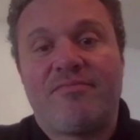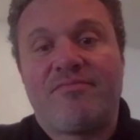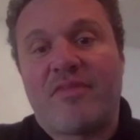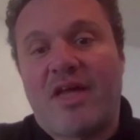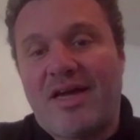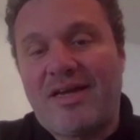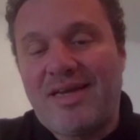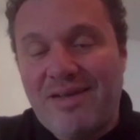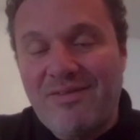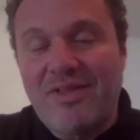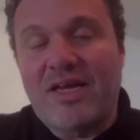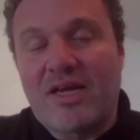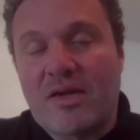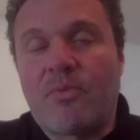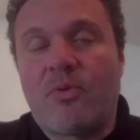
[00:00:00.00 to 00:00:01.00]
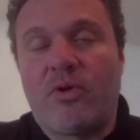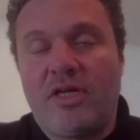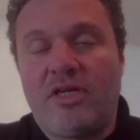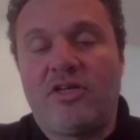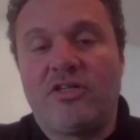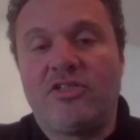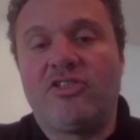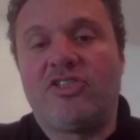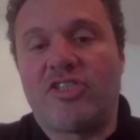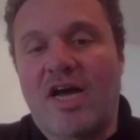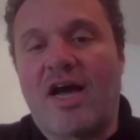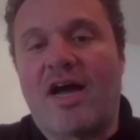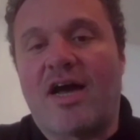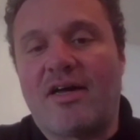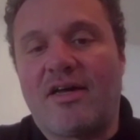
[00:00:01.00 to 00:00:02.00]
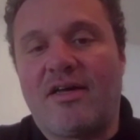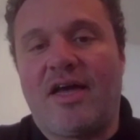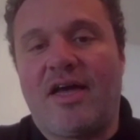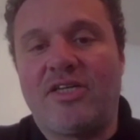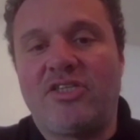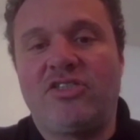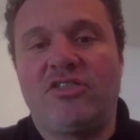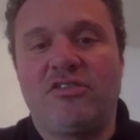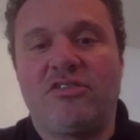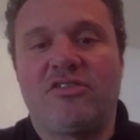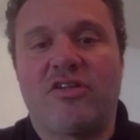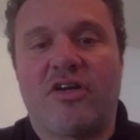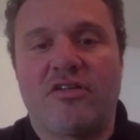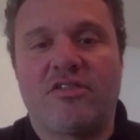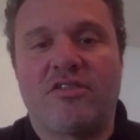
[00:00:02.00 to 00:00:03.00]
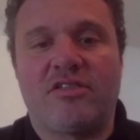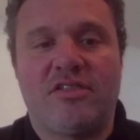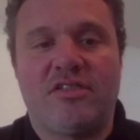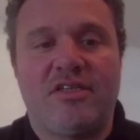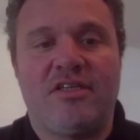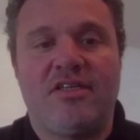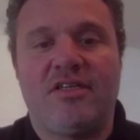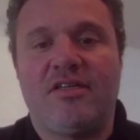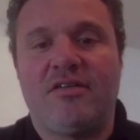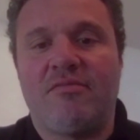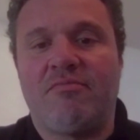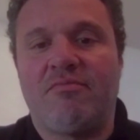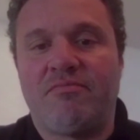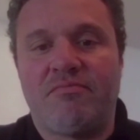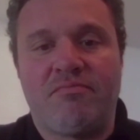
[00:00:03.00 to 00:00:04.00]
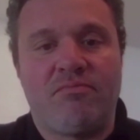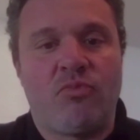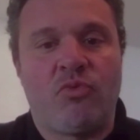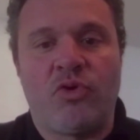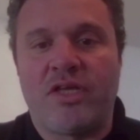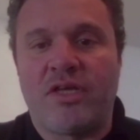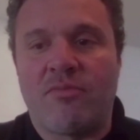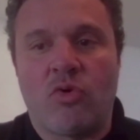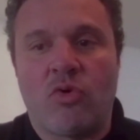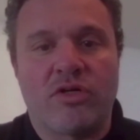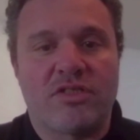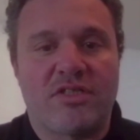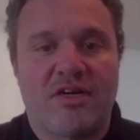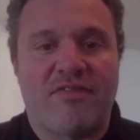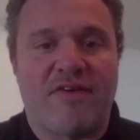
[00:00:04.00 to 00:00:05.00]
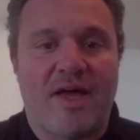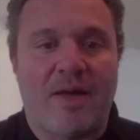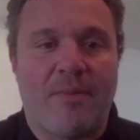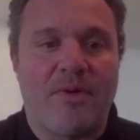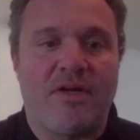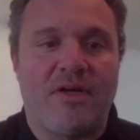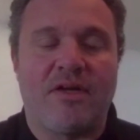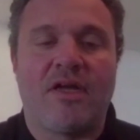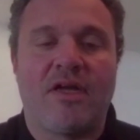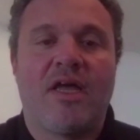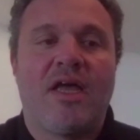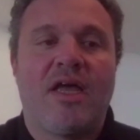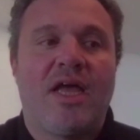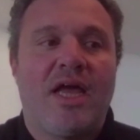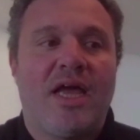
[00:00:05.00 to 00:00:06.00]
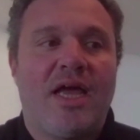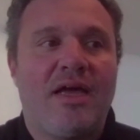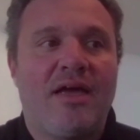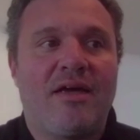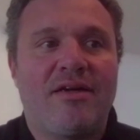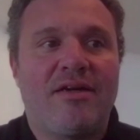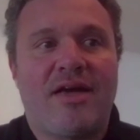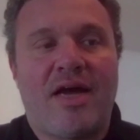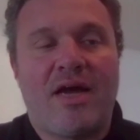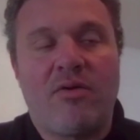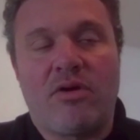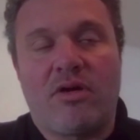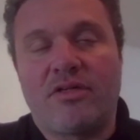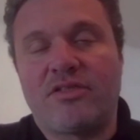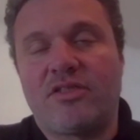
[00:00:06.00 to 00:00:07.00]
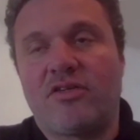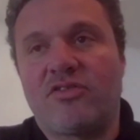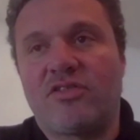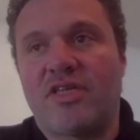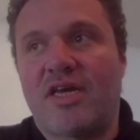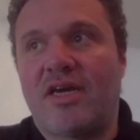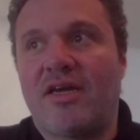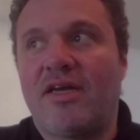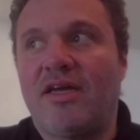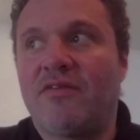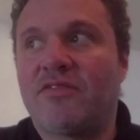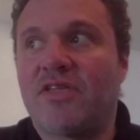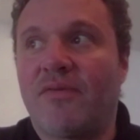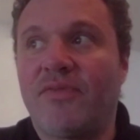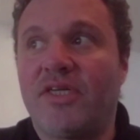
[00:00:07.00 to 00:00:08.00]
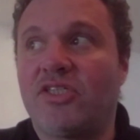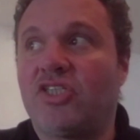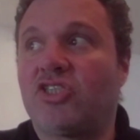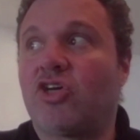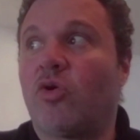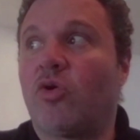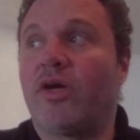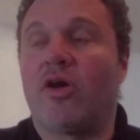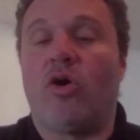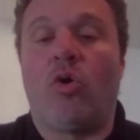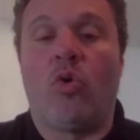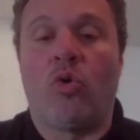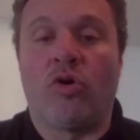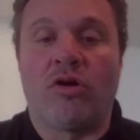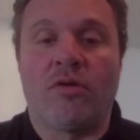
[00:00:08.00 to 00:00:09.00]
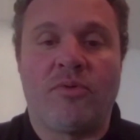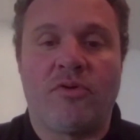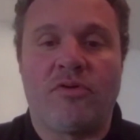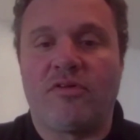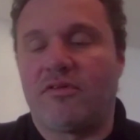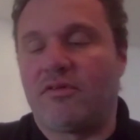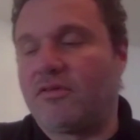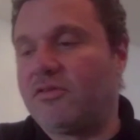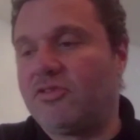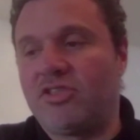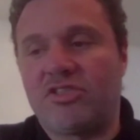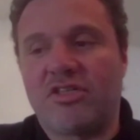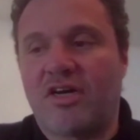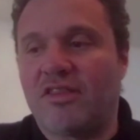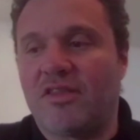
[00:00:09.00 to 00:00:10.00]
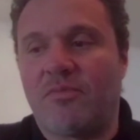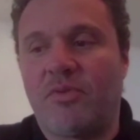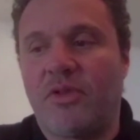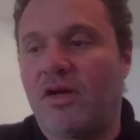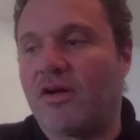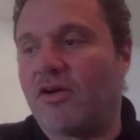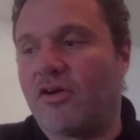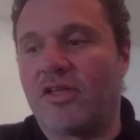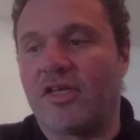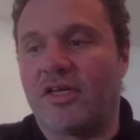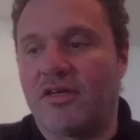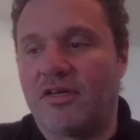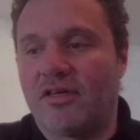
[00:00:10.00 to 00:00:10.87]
I gave it like a pretty good shot. I should start to see really more stuff happening. And I would also say if something's just going horrible, just cut the plug early.